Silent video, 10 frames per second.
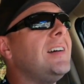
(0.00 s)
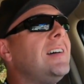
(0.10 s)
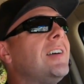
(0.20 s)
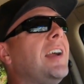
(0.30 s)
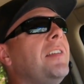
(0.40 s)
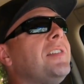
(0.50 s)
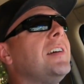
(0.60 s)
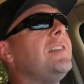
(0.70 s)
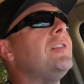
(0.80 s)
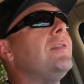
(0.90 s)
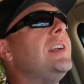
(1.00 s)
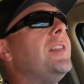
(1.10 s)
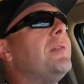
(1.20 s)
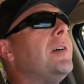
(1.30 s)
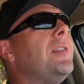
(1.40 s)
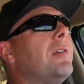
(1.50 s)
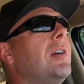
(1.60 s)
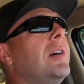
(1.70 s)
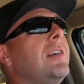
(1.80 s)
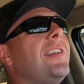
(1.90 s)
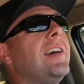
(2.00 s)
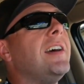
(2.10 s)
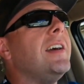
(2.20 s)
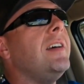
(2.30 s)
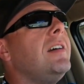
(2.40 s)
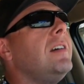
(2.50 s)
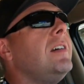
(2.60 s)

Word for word: Okay, this guy's driving down the road the wrong side.